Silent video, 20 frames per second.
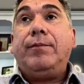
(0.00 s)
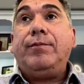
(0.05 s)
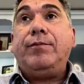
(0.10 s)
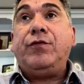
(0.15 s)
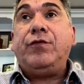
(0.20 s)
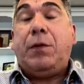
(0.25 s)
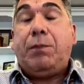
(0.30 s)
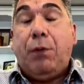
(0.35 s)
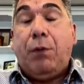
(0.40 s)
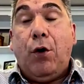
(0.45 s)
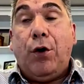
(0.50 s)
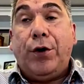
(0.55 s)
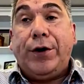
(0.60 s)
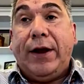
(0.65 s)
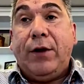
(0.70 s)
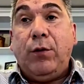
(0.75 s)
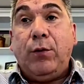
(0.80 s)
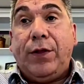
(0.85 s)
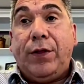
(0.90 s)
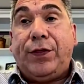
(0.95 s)

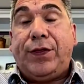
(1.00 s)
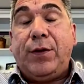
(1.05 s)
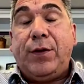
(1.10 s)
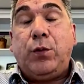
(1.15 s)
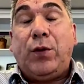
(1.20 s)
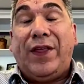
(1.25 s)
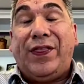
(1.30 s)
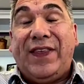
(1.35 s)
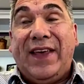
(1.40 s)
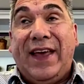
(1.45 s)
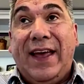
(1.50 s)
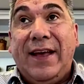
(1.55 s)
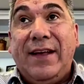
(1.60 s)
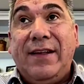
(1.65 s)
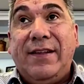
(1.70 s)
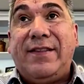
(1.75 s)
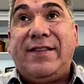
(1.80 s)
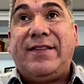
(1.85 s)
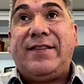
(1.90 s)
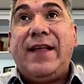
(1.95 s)
reporting with
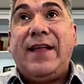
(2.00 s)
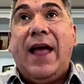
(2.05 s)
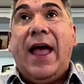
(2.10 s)
IS.